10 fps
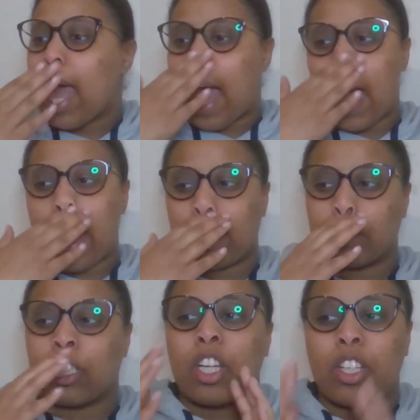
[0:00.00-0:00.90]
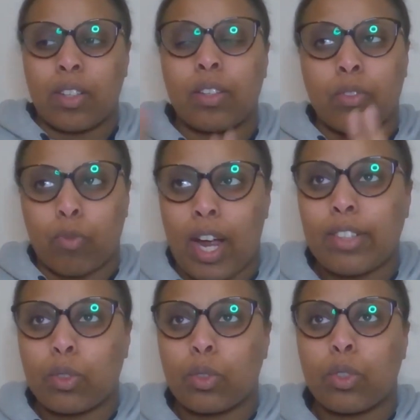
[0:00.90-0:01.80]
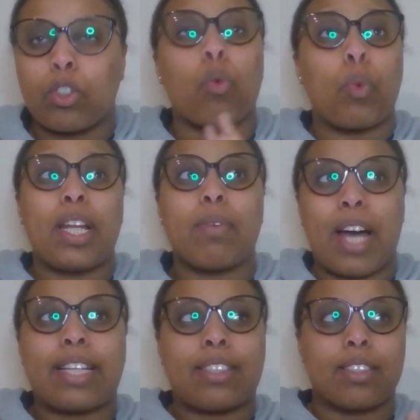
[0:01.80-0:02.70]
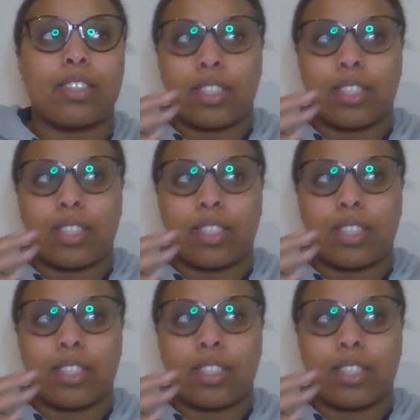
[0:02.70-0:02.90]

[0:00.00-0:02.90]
And William had,